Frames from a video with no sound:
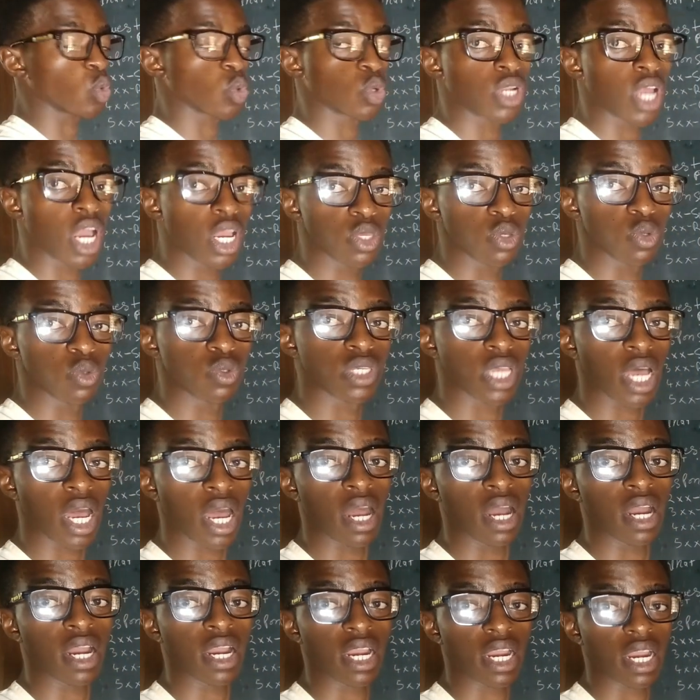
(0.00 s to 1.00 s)
other
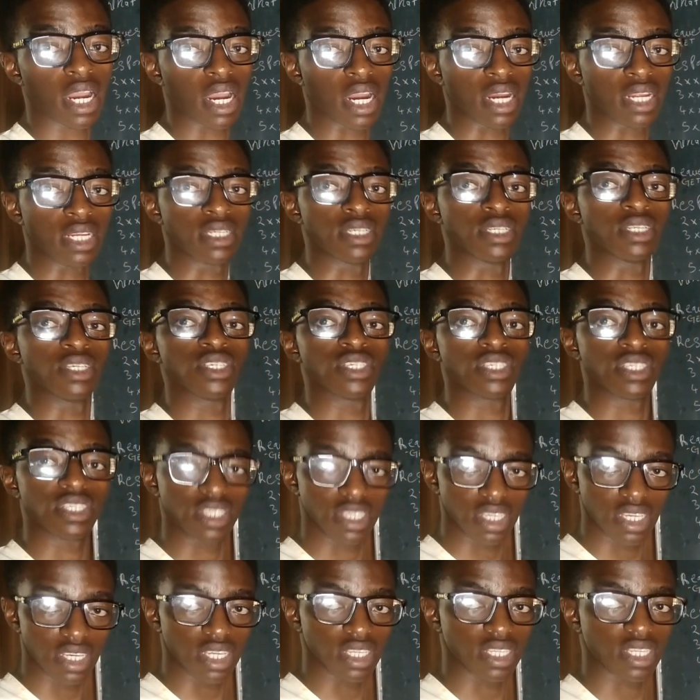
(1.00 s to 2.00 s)
user can
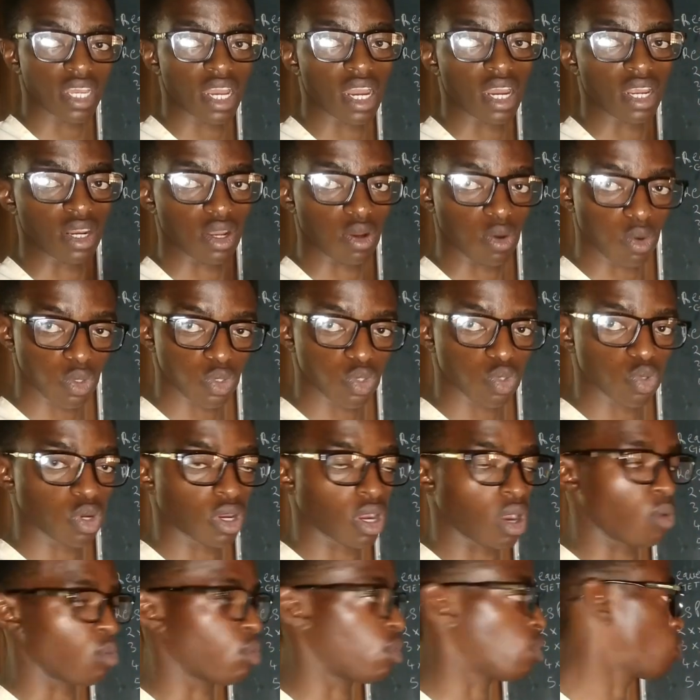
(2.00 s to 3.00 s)
see it and also
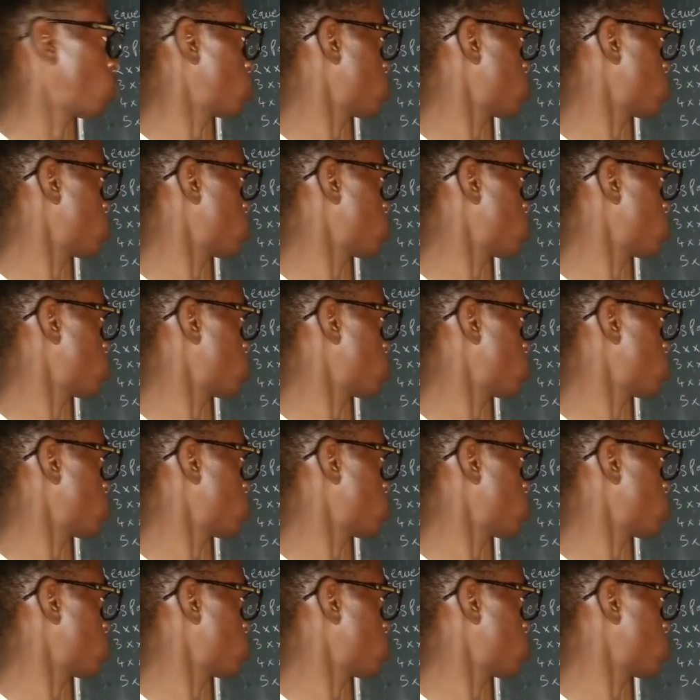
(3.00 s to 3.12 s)
can work